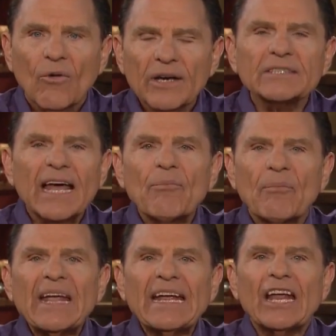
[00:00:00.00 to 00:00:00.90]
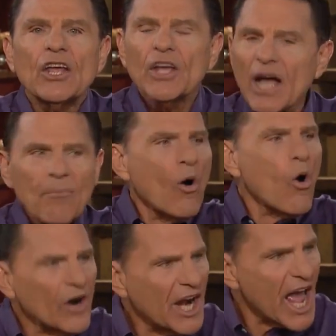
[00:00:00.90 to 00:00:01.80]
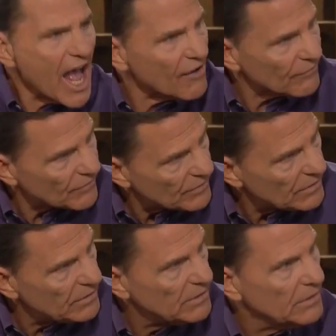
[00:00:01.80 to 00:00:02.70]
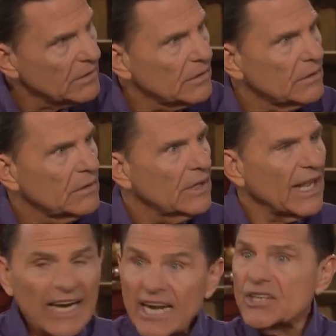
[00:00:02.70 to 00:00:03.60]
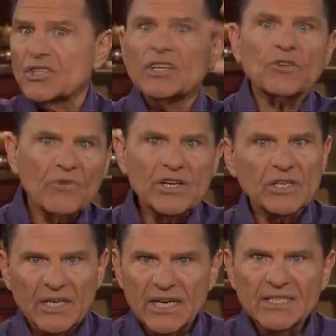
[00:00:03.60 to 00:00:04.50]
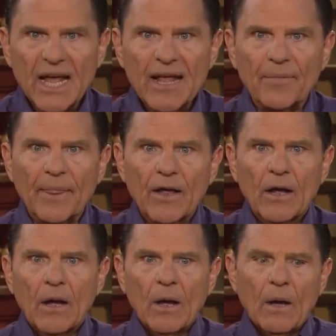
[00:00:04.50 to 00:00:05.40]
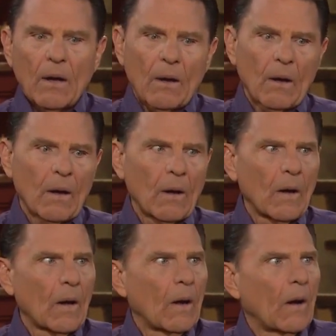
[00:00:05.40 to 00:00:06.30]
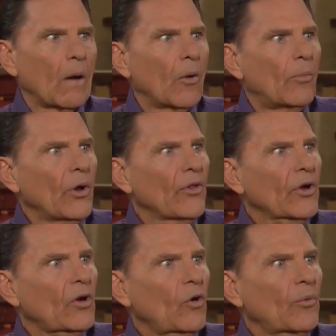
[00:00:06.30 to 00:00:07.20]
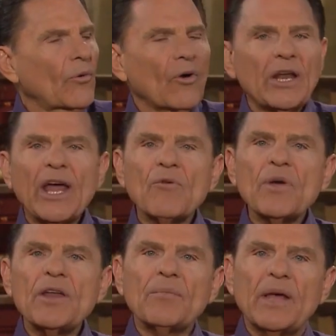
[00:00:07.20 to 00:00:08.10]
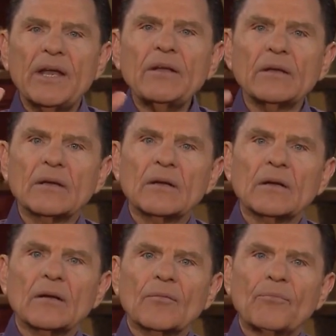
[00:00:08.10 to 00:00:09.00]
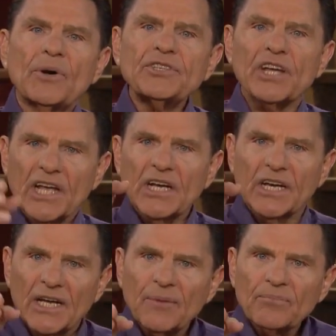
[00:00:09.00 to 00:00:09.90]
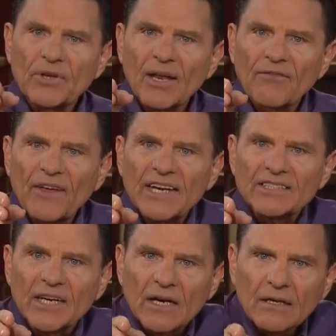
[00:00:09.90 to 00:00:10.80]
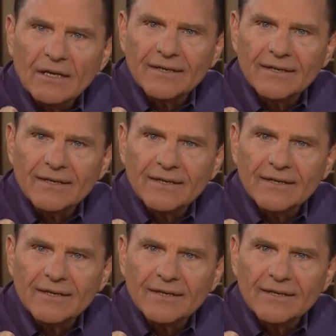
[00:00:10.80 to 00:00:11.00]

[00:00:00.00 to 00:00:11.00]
What does that mean? You got more than enough in any situation, any time. Oh, Brother Copeland. Well, now, wait a minute. Put your gun up till I finish here.